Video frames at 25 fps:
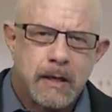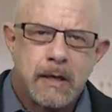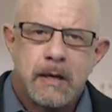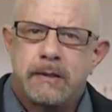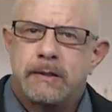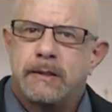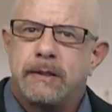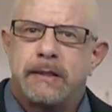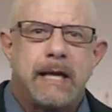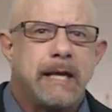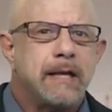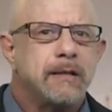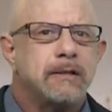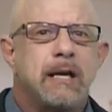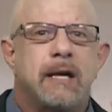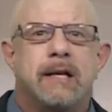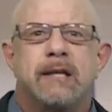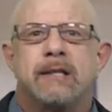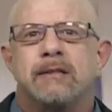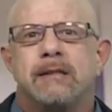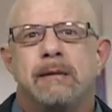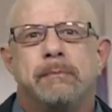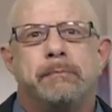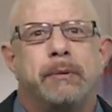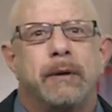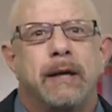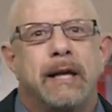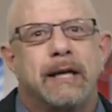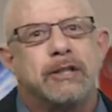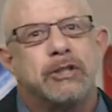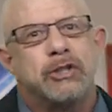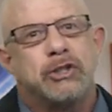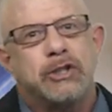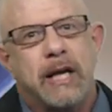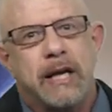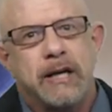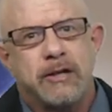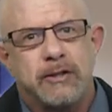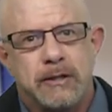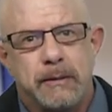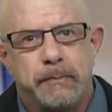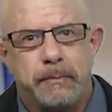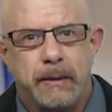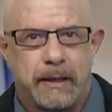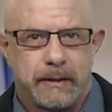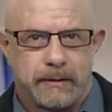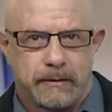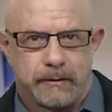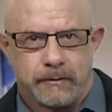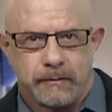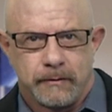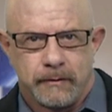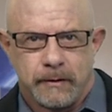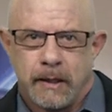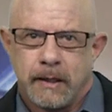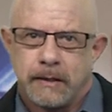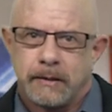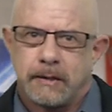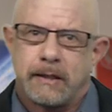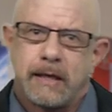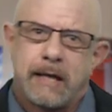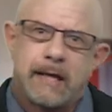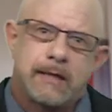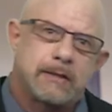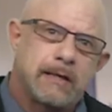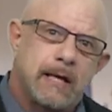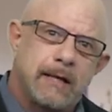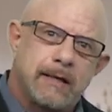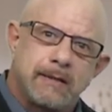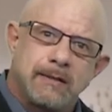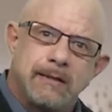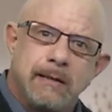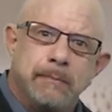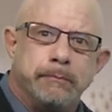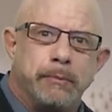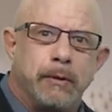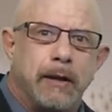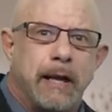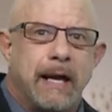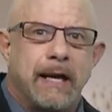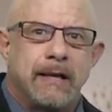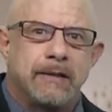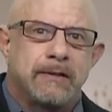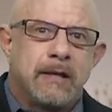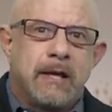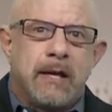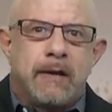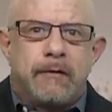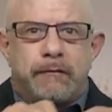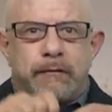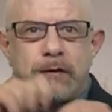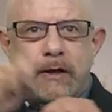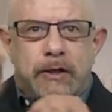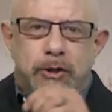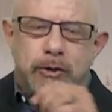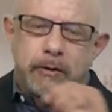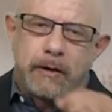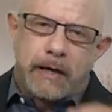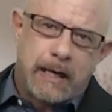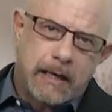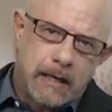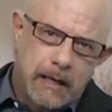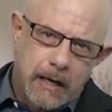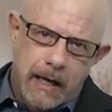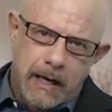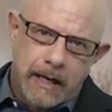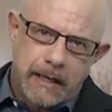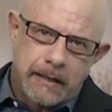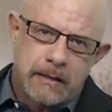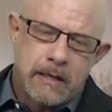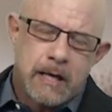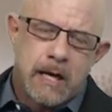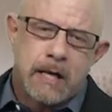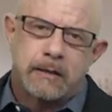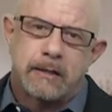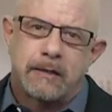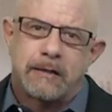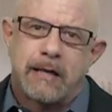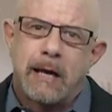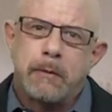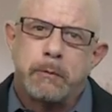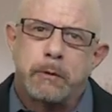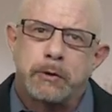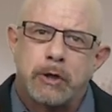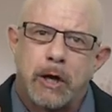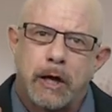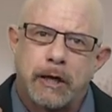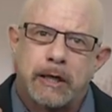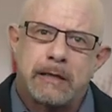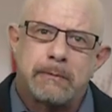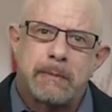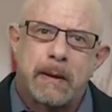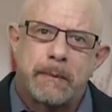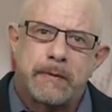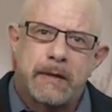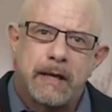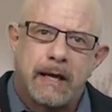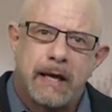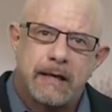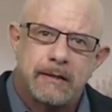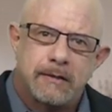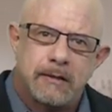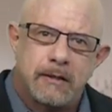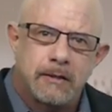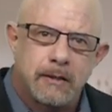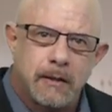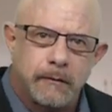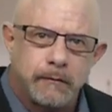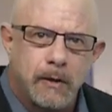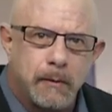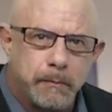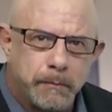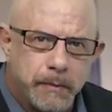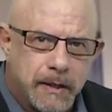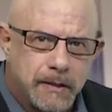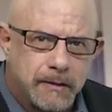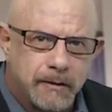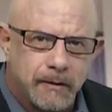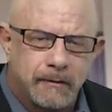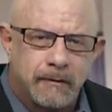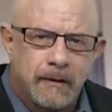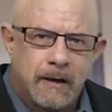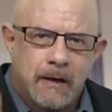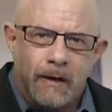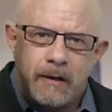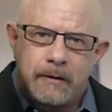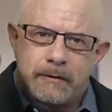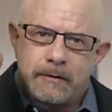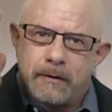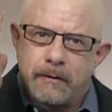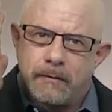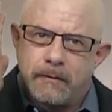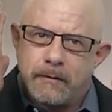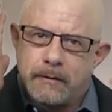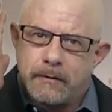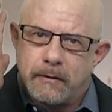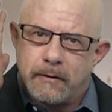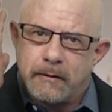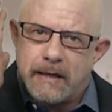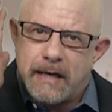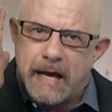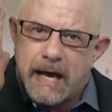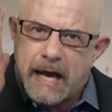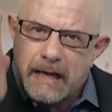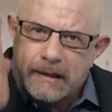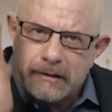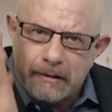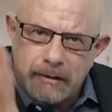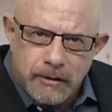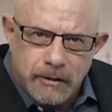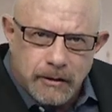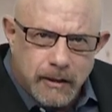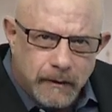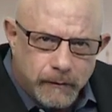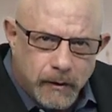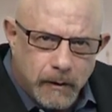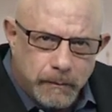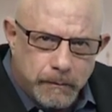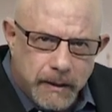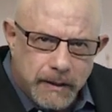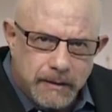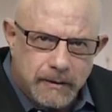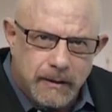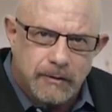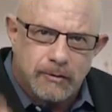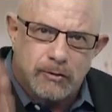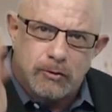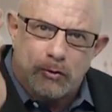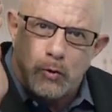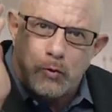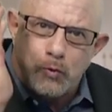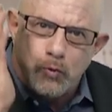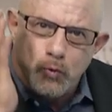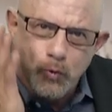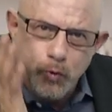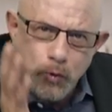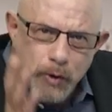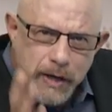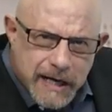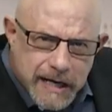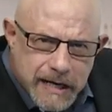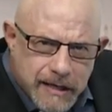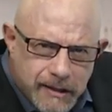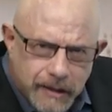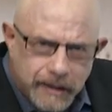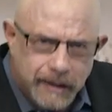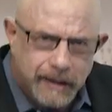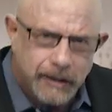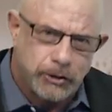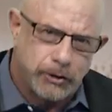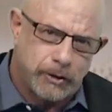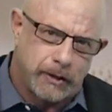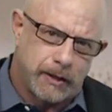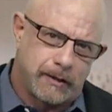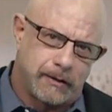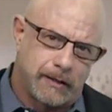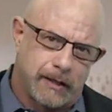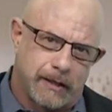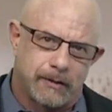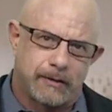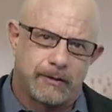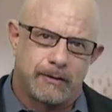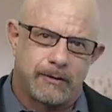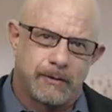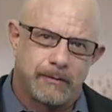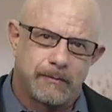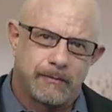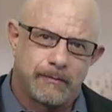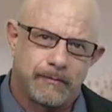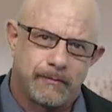Today is not as simple as change the button. Today is not as simple as fix your headline. Today we're talking about the essence of your business, the essence of your business, the reason it should exist.